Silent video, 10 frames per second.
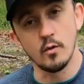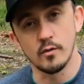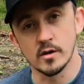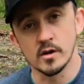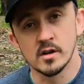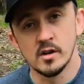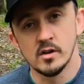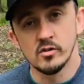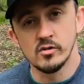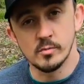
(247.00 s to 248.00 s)
over
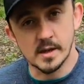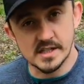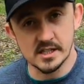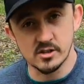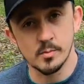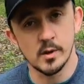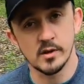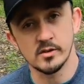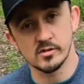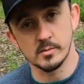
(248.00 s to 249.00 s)
to my tinder
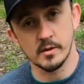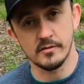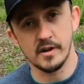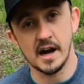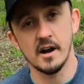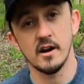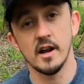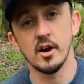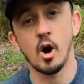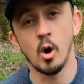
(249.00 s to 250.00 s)
bundle, to my fire,
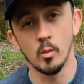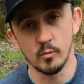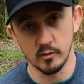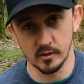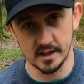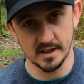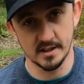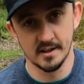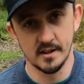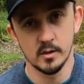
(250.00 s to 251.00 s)
and
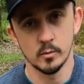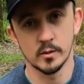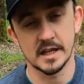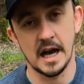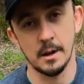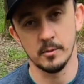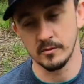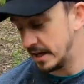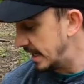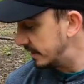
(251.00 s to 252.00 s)
hopefully, with the help
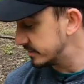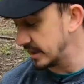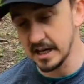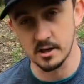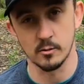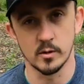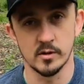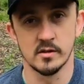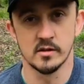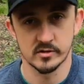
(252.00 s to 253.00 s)
of Kyle's inner
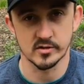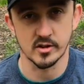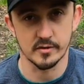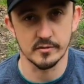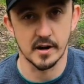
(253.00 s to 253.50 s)
wood, start a